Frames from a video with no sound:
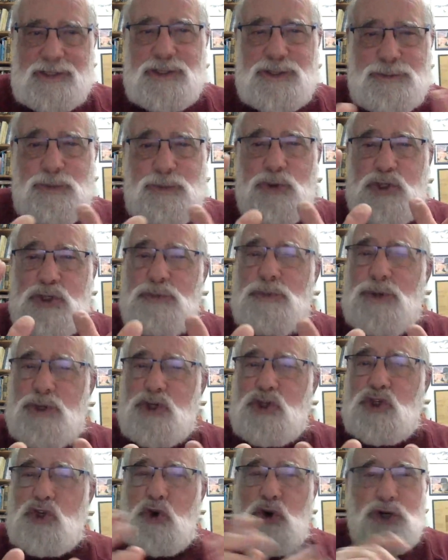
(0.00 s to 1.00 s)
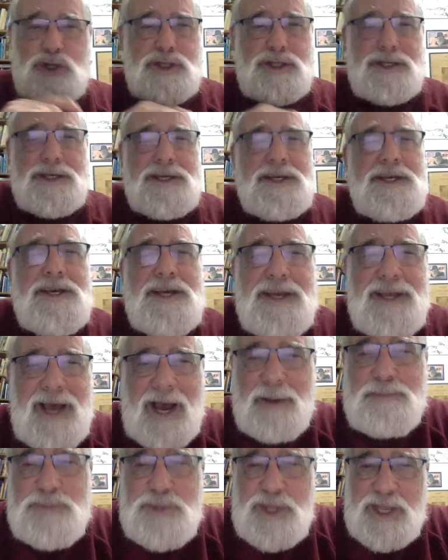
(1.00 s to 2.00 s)
This is supposed to be a short
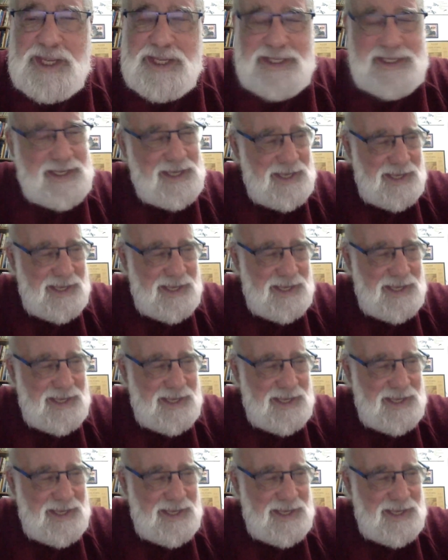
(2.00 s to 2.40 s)
update.